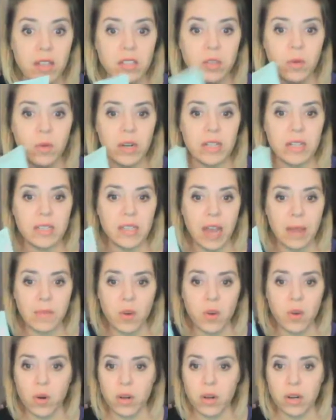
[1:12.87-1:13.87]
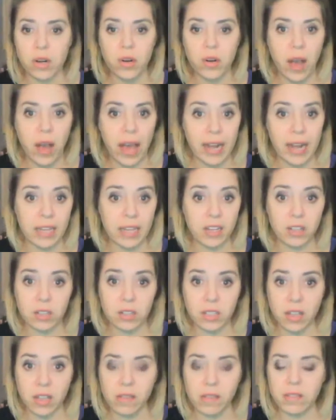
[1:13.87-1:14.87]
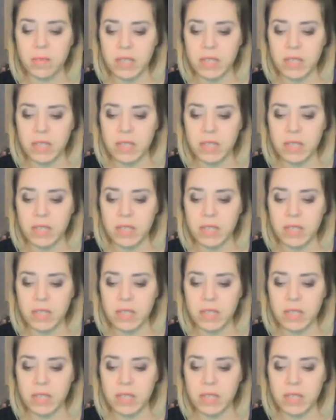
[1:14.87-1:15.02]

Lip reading: So when it's time to order, go ahead and get yourself some